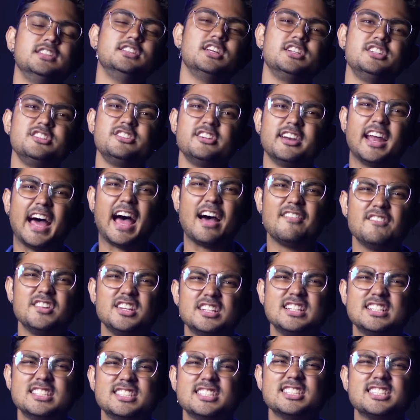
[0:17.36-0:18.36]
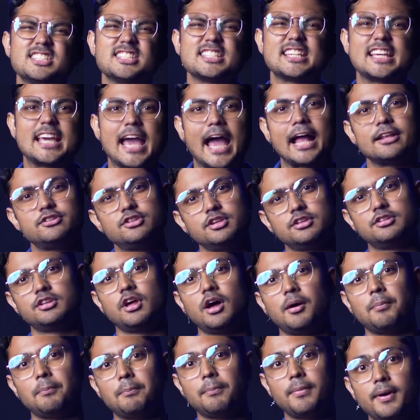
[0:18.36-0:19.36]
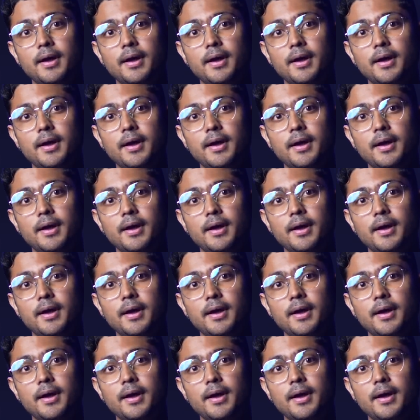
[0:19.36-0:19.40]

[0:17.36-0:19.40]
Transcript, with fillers: the travel just catches up,